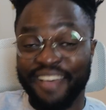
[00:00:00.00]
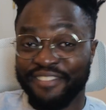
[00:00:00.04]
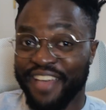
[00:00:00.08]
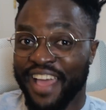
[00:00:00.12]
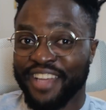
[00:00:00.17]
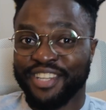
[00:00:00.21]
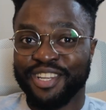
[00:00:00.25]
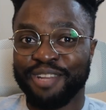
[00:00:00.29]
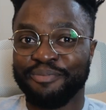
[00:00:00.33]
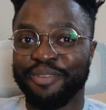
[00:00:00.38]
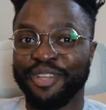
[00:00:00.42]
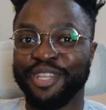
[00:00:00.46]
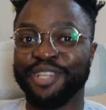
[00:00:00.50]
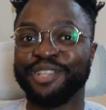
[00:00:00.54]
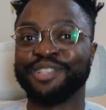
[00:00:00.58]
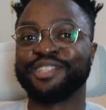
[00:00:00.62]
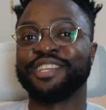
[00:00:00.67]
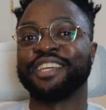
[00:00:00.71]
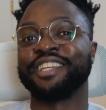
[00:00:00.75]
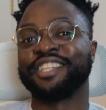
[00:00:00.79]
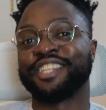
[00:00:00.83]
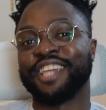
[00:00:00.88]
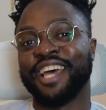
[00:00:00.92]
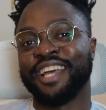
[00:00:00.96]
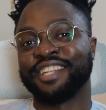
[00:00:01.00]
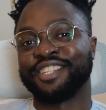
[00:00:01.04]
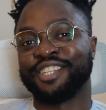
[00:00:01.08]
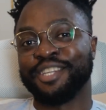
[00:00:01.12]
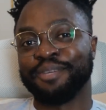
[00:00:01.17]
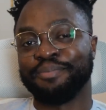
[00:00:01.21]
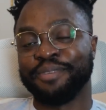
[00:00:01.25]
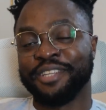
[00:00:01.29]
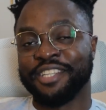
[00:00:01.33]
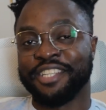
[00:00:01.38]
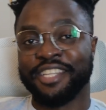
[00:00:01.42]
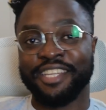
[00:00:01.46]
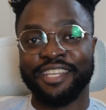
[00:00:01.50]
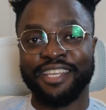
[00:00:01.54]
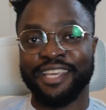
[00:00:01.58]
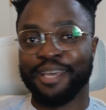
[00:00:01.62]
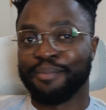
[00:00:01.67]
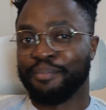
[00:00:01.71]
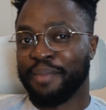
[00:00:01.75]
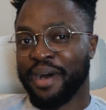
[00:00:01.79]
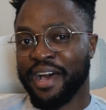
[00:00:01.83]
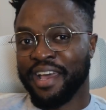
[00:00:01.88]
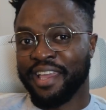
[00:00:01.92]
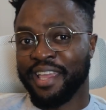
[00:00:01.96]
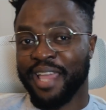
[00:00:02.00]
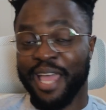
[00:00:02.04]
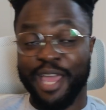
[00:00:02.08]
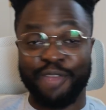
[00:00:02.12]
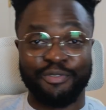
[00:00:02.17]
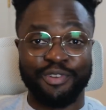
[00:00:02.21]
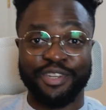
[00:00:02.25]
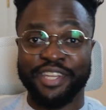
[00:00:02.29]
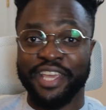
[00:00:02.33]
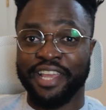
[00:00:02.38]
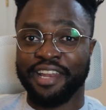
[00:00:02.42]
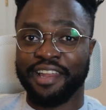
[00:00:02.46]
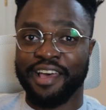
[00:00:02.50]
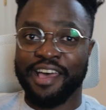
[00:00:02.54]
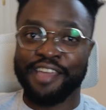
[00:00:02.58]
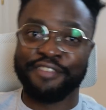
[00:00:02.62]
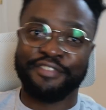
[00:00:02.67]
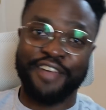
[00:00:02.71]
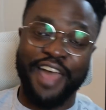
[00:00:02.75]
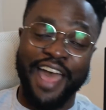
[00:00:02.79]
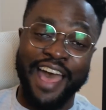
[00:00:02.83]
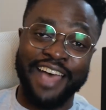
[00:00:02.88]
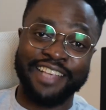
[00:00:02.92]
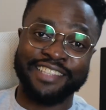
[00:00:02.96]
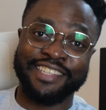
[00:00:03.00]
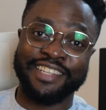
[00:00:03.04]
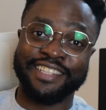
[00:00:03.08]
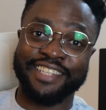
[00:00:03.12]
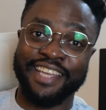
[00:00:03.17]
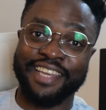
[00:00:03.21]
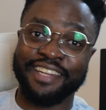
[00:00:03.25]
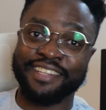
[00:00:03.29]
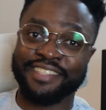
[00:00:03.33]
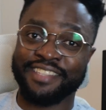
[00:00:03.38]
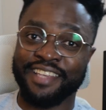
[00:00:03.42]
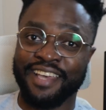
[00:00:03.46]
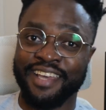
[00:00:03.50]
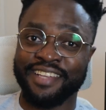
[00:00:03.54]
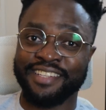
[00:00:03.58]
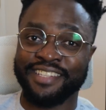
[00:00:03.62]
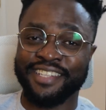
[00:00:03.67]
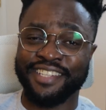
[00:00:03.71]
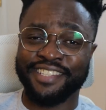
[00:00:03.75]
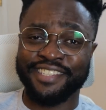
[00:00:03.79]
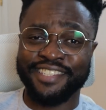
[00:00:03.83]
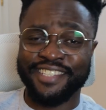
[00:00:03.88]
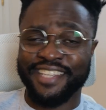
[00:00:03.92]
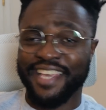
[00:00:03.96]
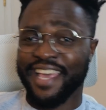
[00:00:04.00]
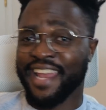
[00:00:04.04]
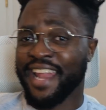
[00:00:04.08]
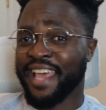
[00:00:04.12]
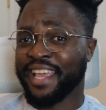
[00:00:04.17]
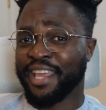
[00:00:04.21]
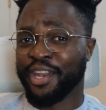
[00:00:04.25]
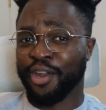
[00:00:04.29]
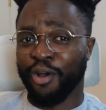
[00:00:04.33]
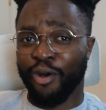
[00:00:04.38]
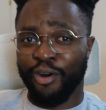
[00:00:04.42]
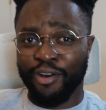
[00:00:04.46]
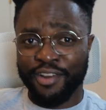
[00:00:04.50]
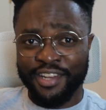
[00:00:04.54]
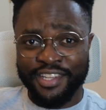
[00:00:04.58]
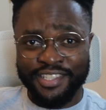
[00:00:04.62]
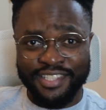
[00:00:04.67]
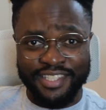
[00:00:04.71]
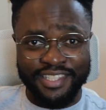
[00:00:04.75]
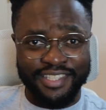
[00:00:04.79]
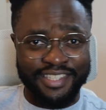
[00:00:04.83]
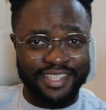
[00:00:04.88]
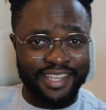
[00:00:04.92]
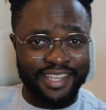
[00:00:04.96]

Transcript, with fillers: I've actually been using ChatGPT in my everyday life as a data scientist, and I can honestly